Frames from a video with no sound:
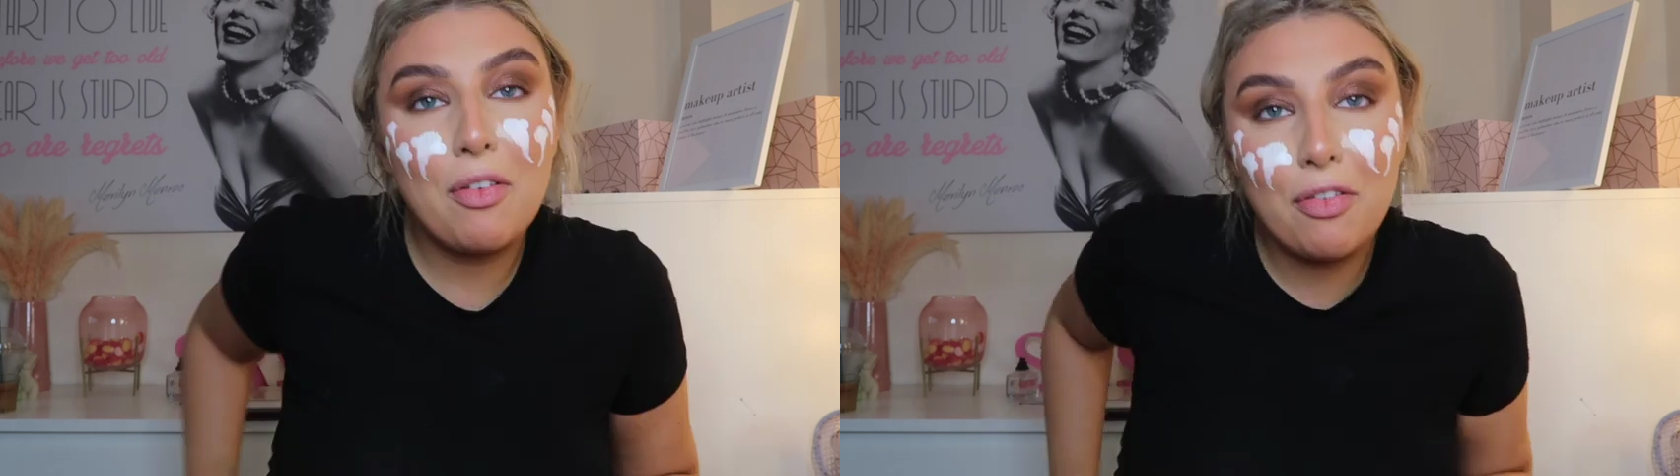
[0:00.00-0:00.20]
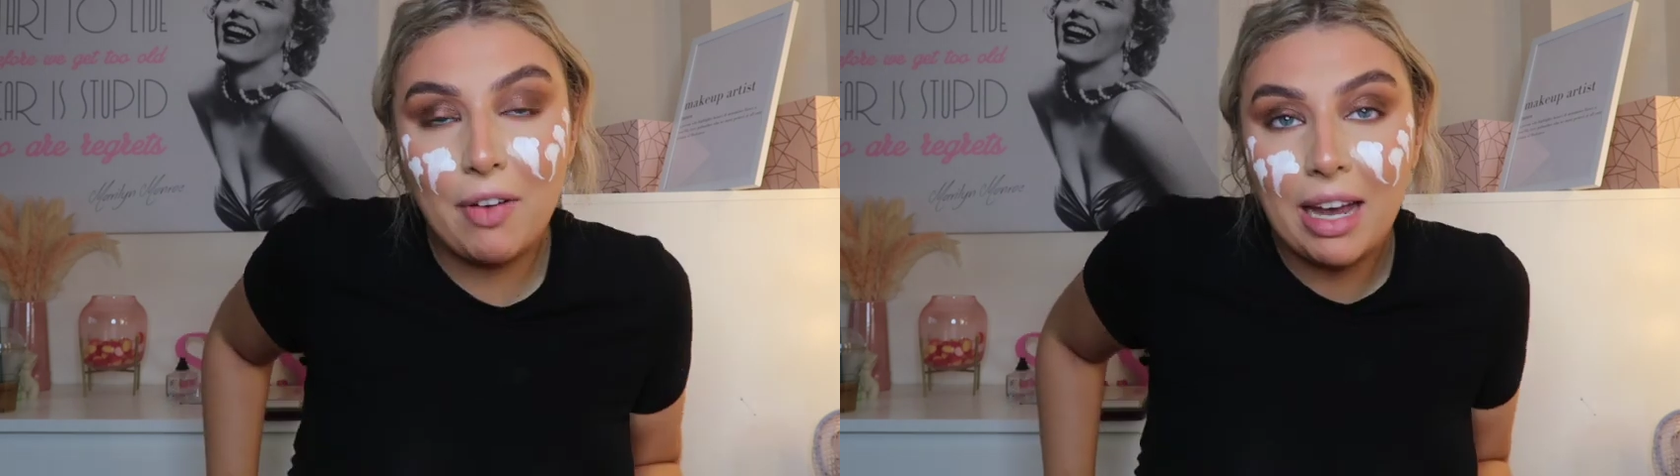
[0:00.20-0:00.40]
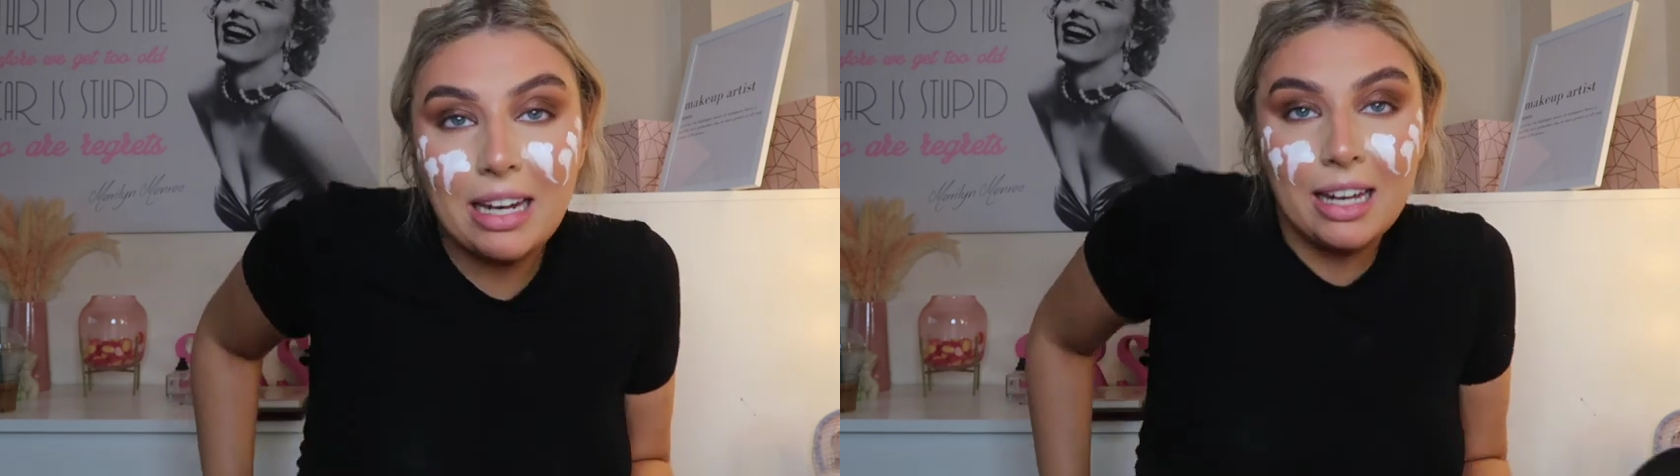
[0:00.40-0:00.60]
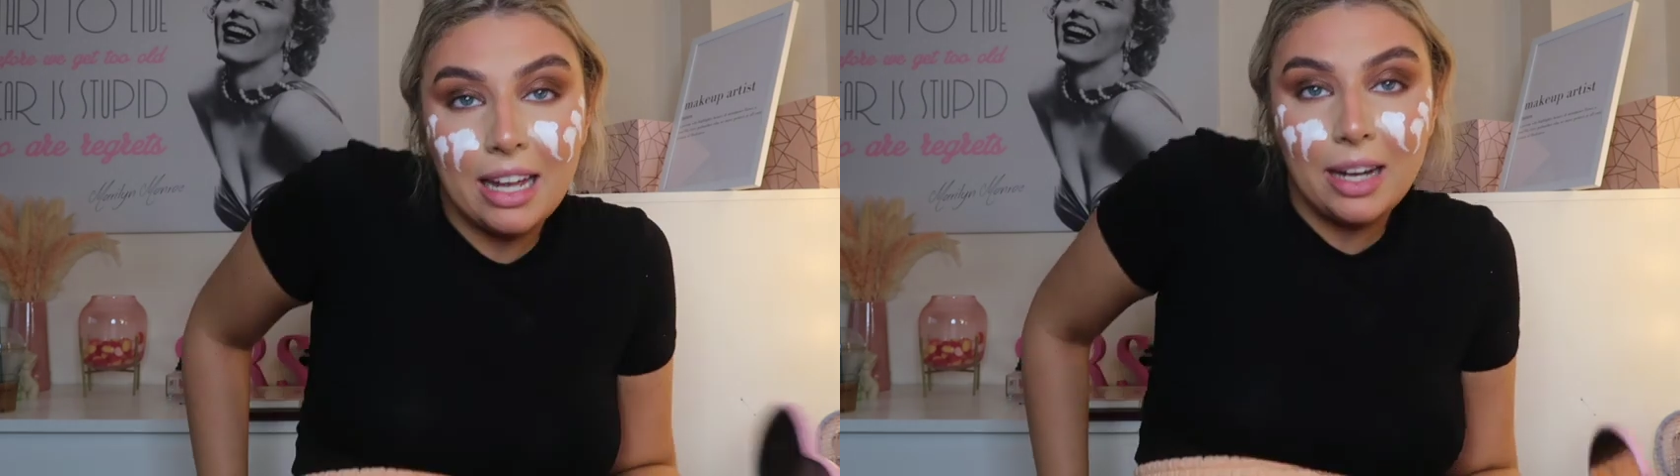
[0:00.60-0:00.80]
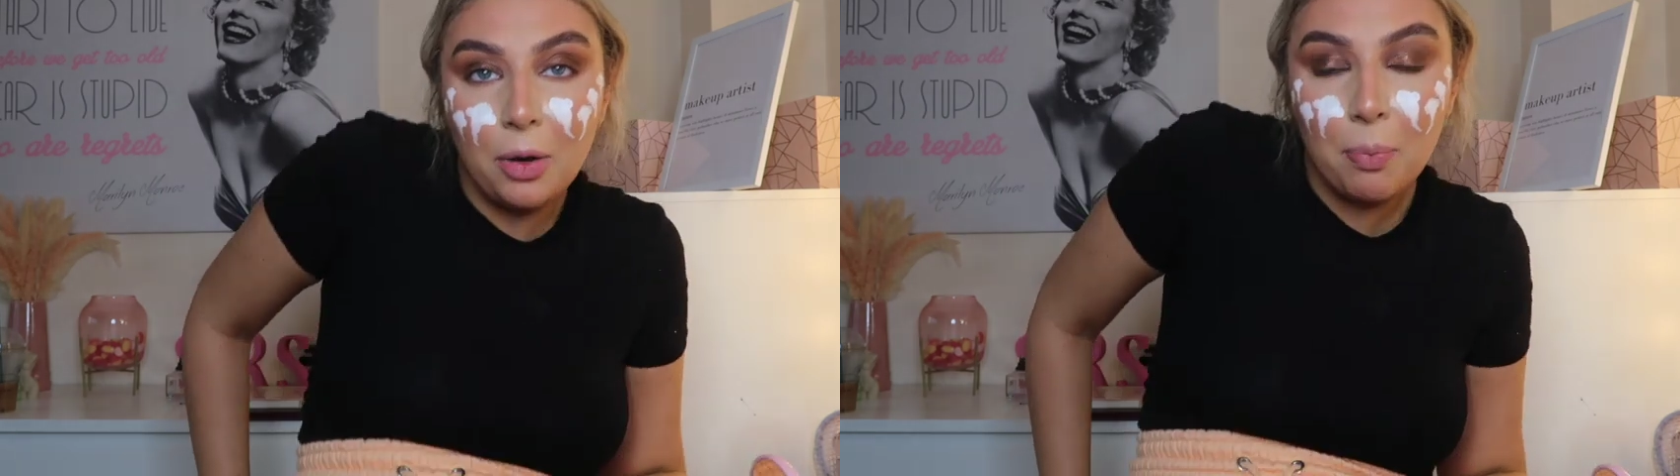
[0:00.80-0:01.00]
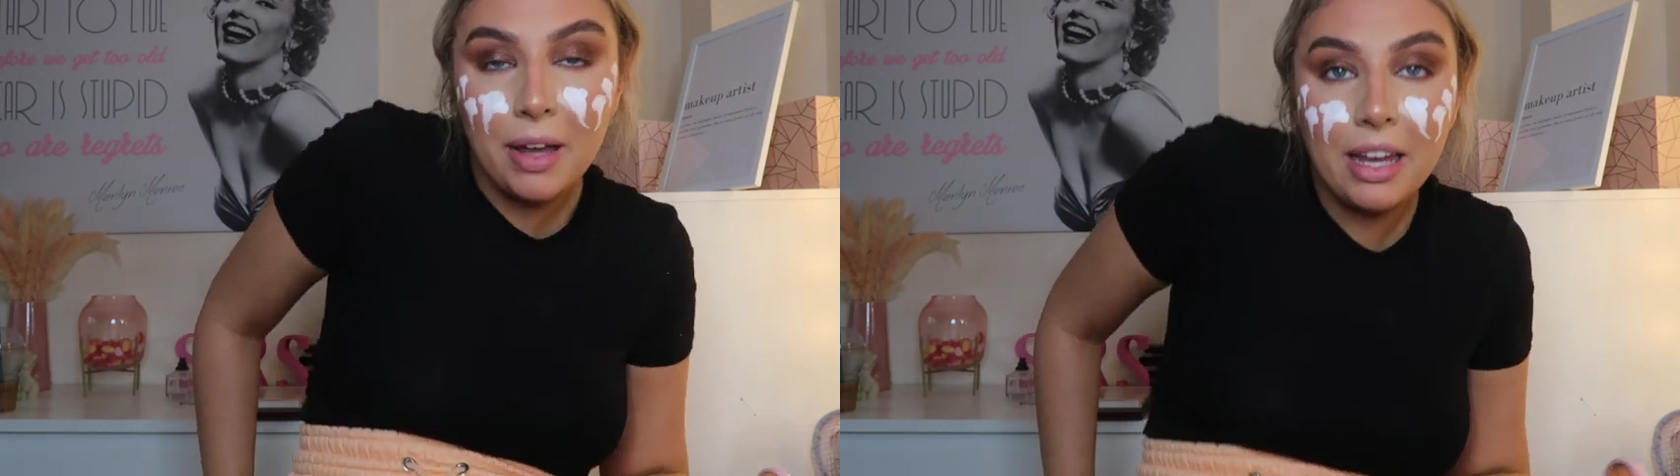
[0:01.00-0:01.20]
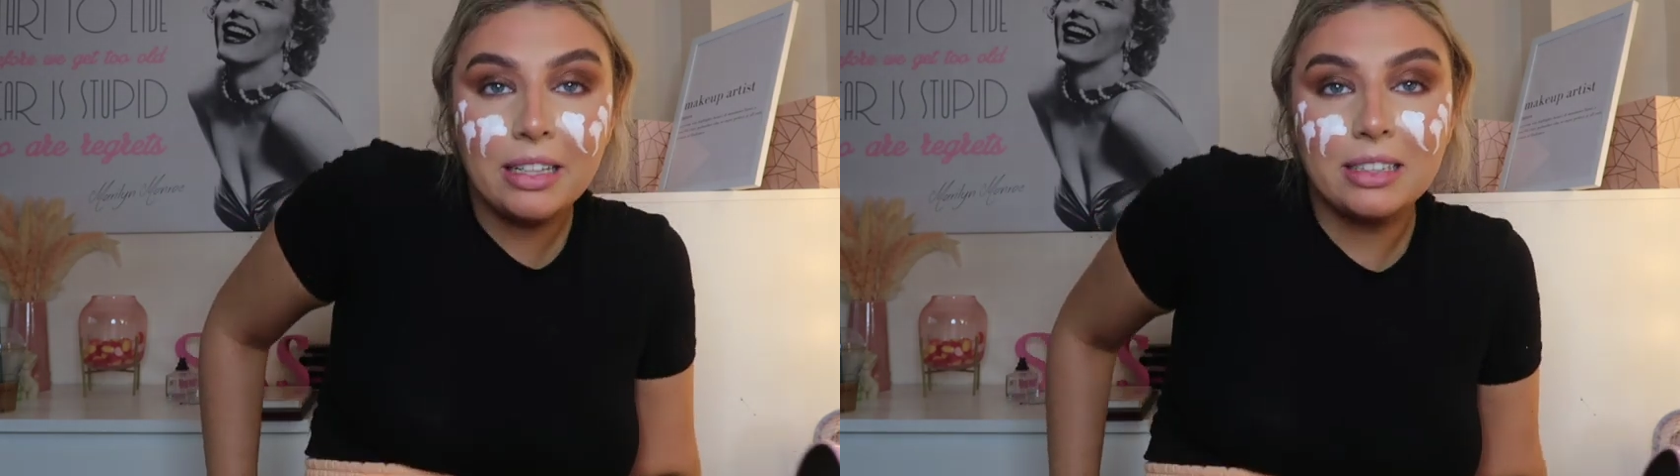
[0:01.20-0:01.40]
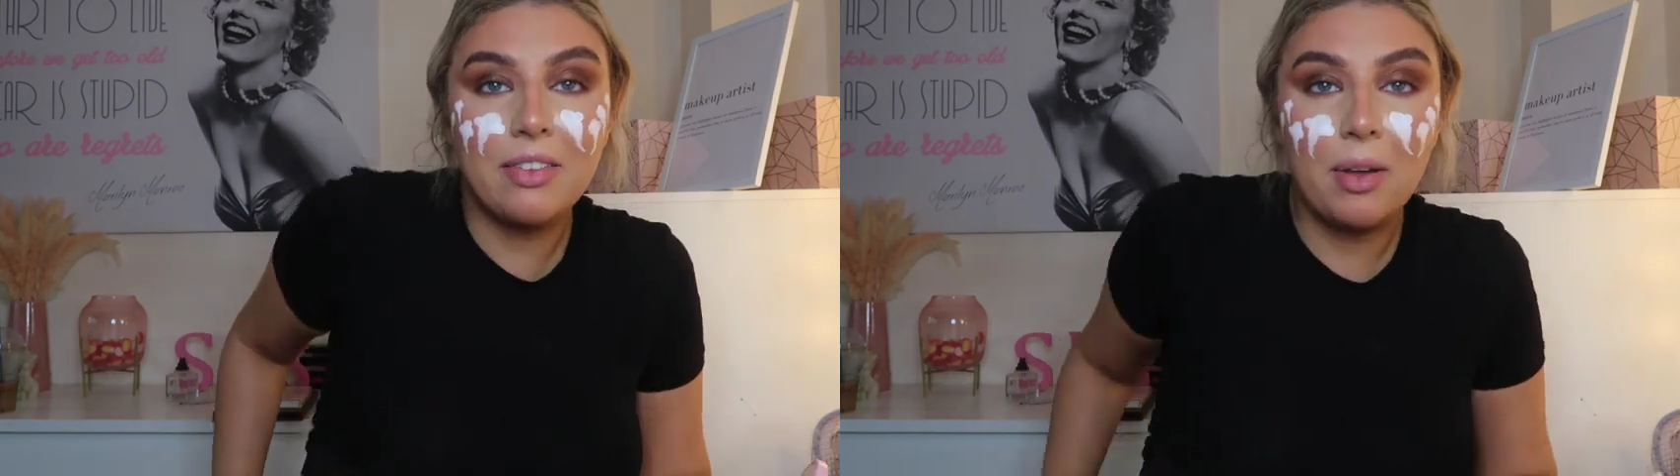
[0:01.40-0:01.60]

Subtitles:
fade it a little bit so